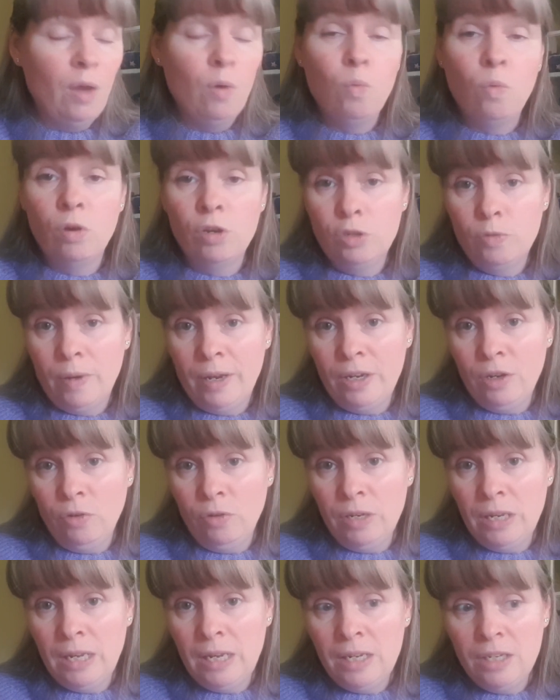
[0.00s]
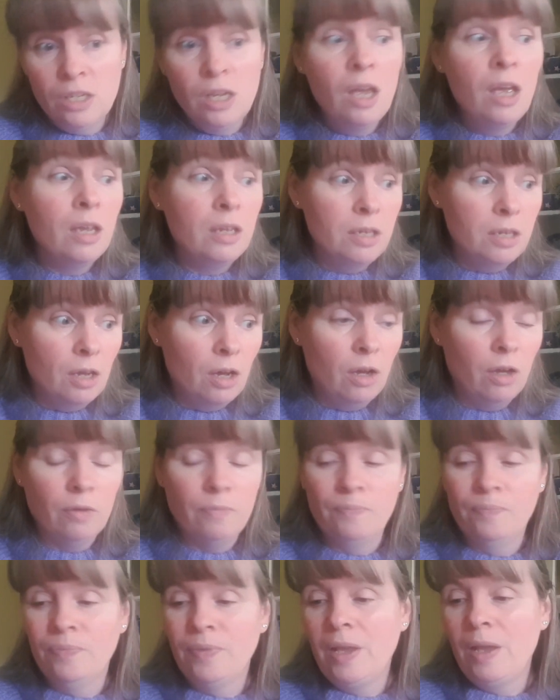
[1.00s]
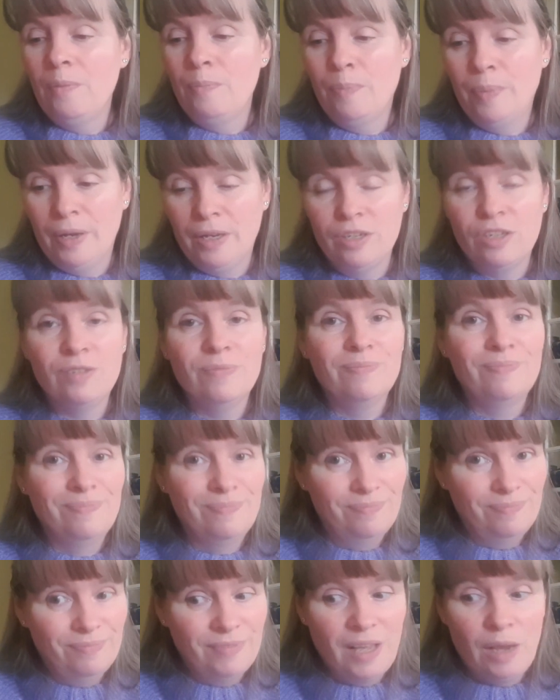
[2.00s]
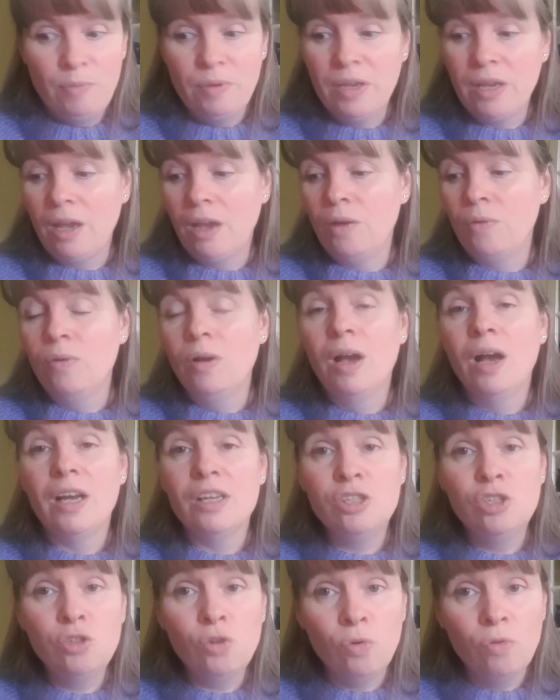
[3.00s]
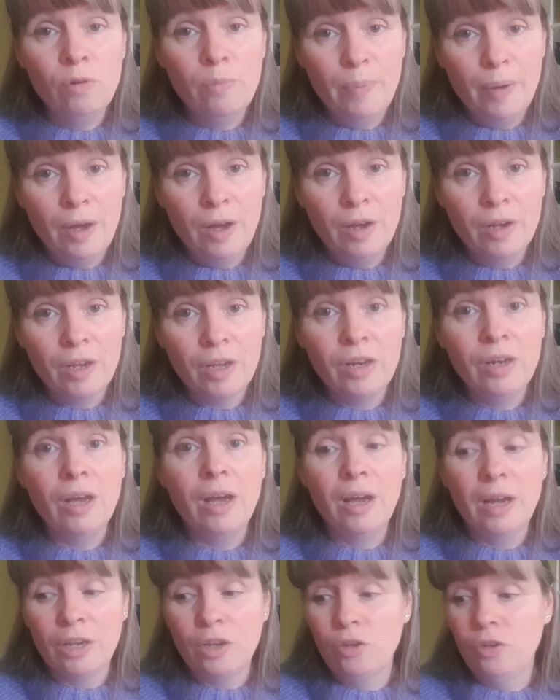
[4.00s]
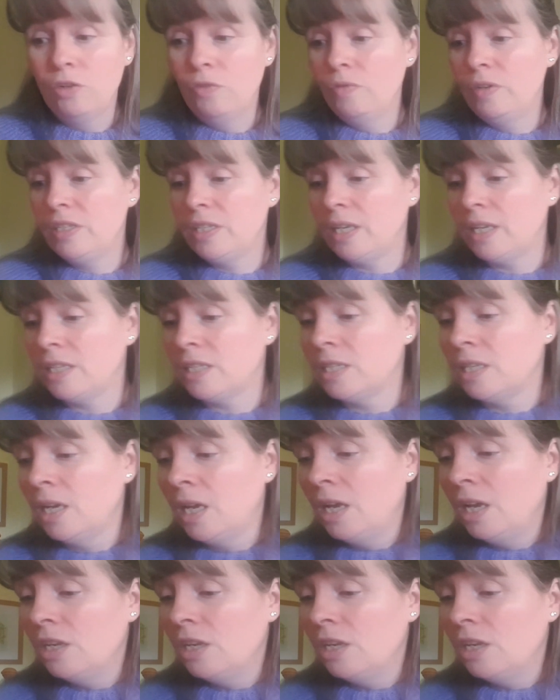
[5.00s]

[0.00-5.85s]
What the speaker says: What do I not need? Yarn. But there we go. I saw a bargain. I couldn't resist.